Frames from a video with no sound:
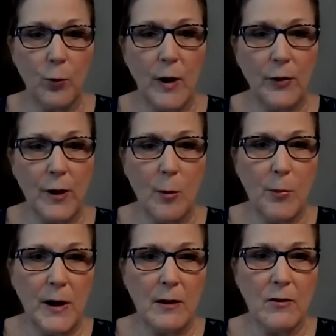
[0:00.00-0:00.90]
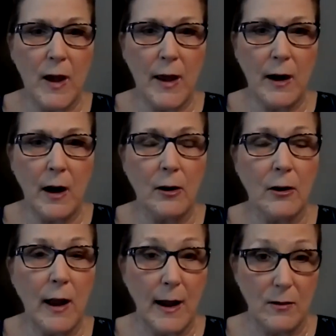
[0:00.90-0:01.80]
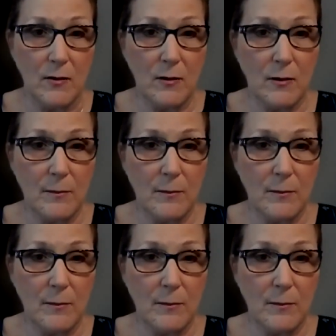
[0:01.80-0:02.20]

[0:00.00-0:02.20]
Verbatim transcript: with companies that are less.